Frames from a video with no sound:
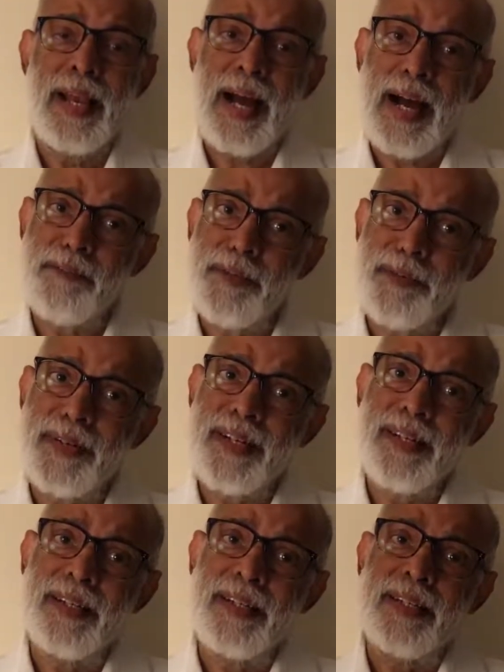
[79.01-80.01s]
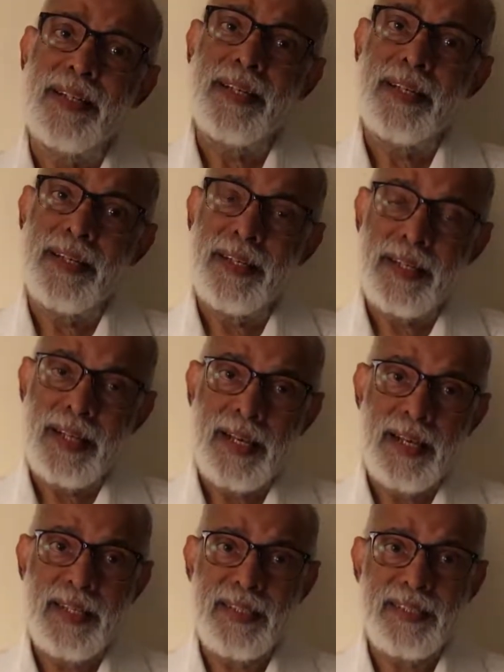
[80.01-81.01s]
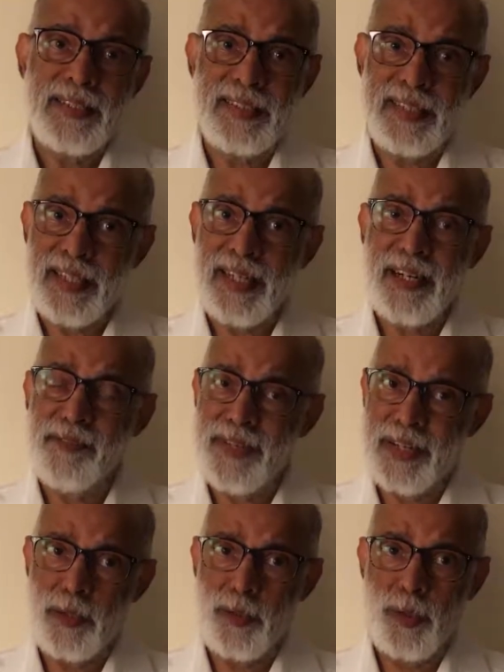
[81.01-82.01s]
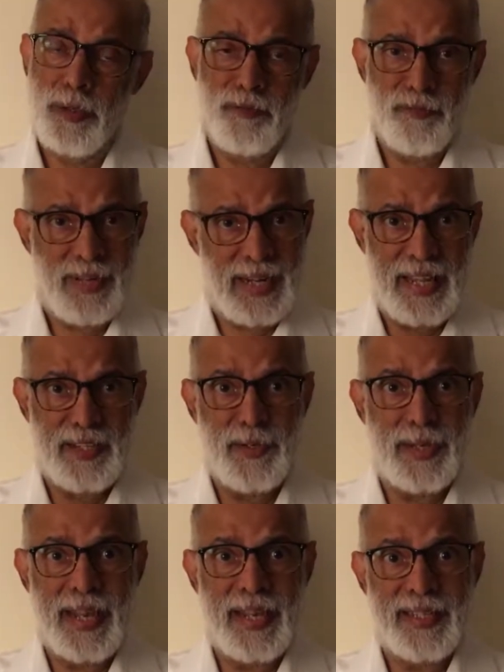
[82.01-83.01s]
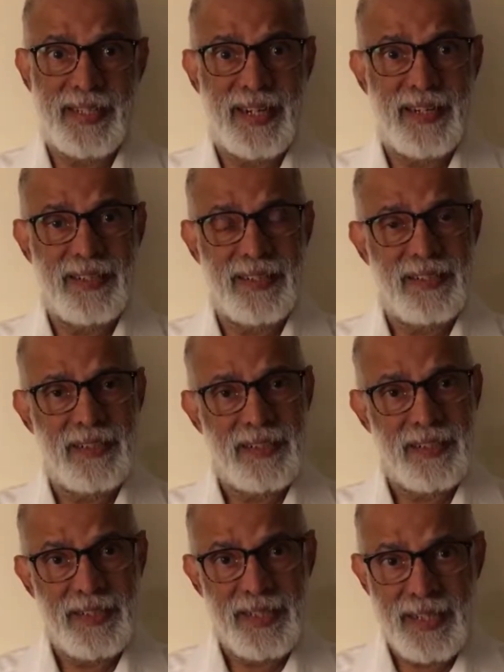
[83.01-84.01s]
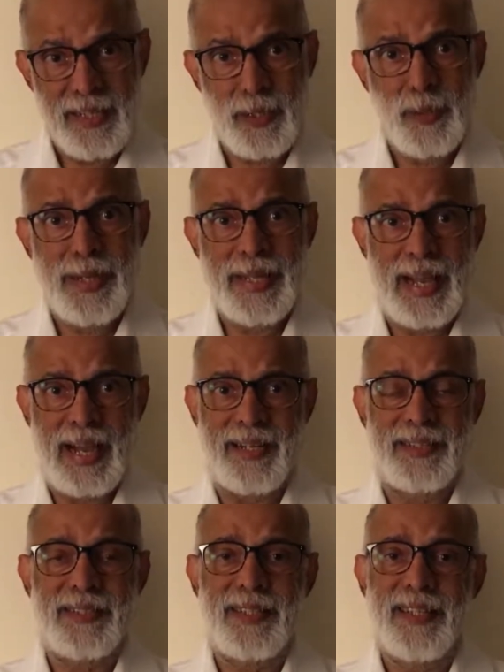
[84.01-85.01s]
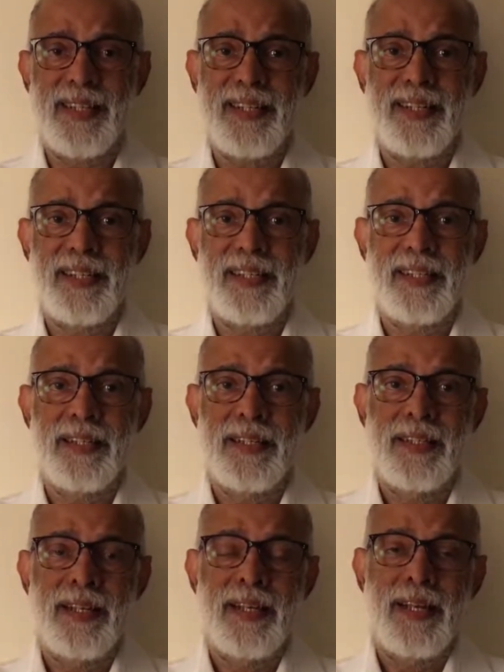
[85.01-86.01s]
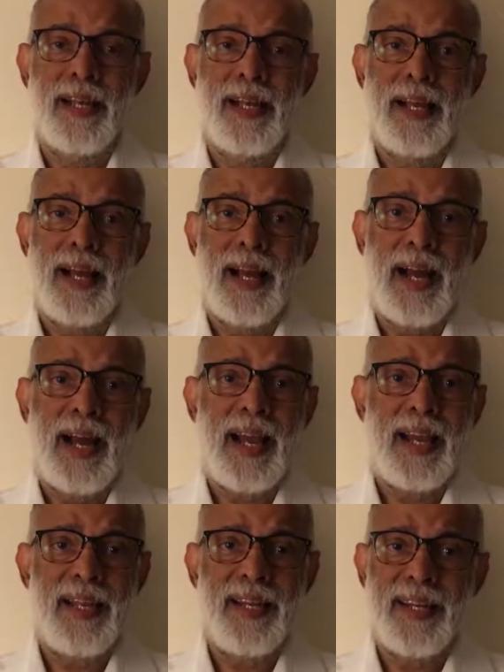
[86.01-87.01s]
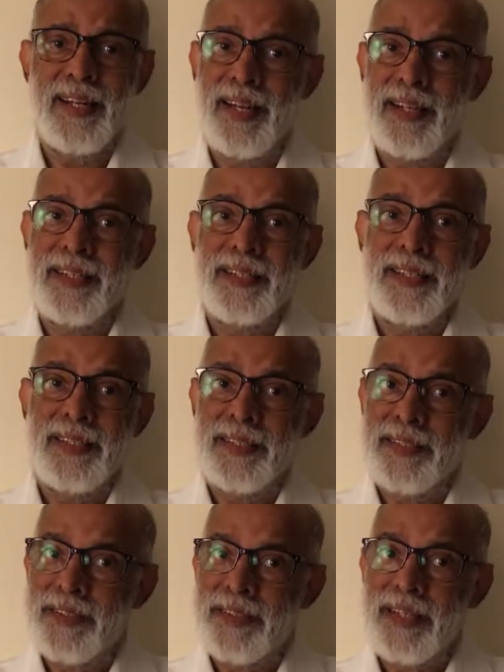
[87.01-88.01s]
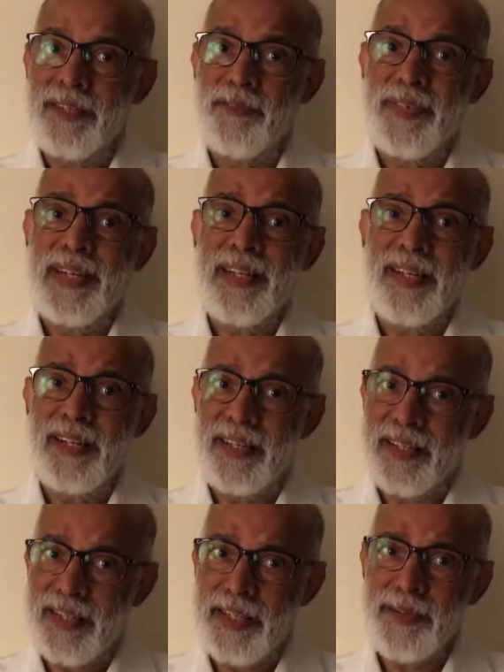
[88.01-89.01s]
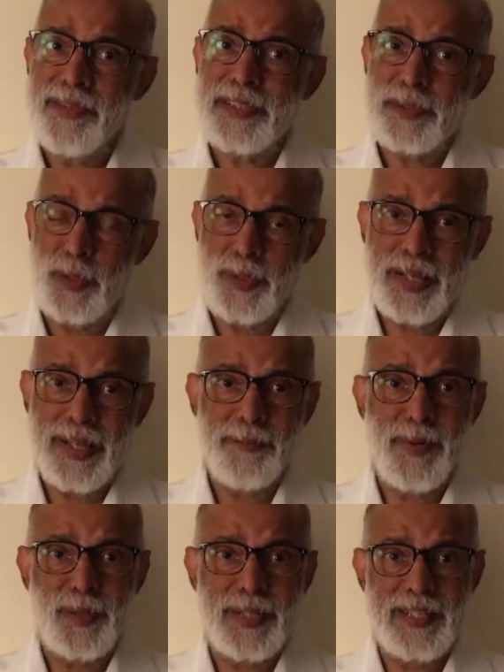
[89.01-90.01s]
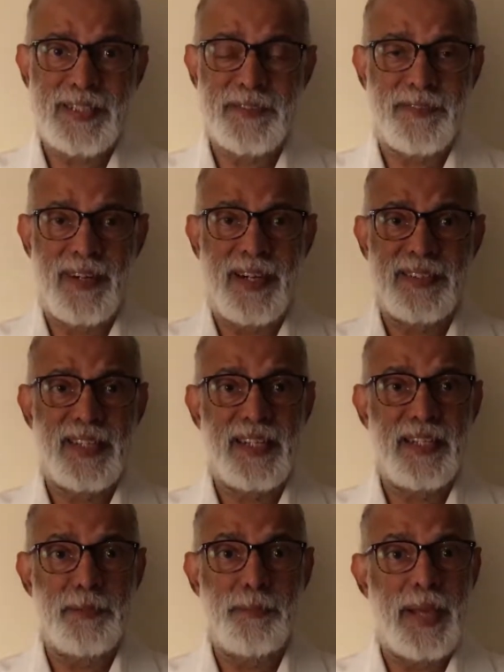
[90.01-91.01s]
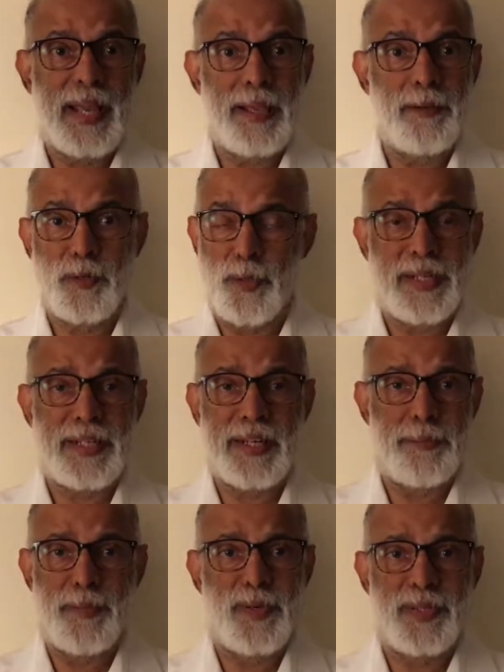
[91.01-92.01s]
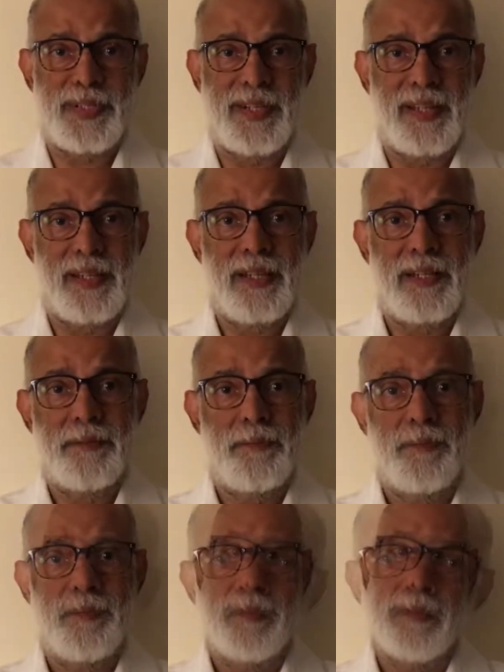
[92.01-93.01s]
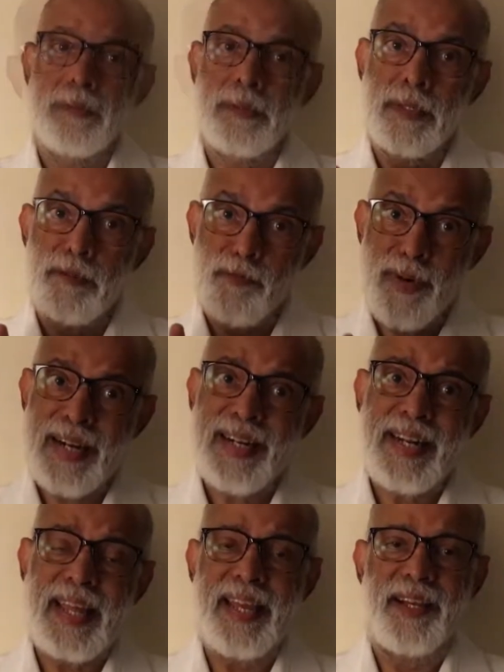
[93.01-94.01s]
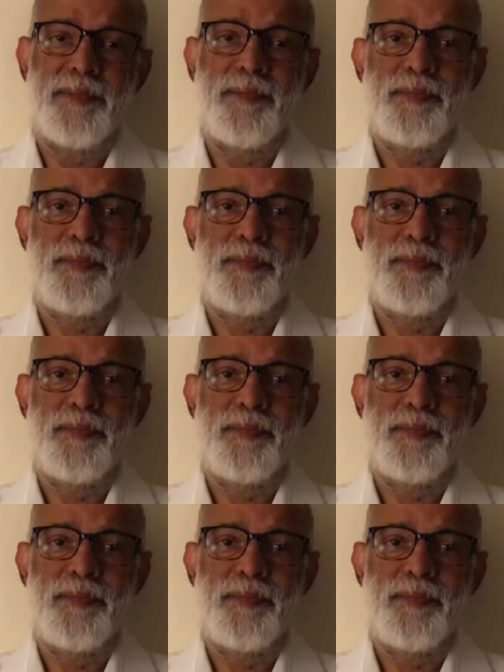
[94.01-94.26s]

However, his children were all well educated, including Augustine. And when he was talking about his father, he became quite emotional. One day,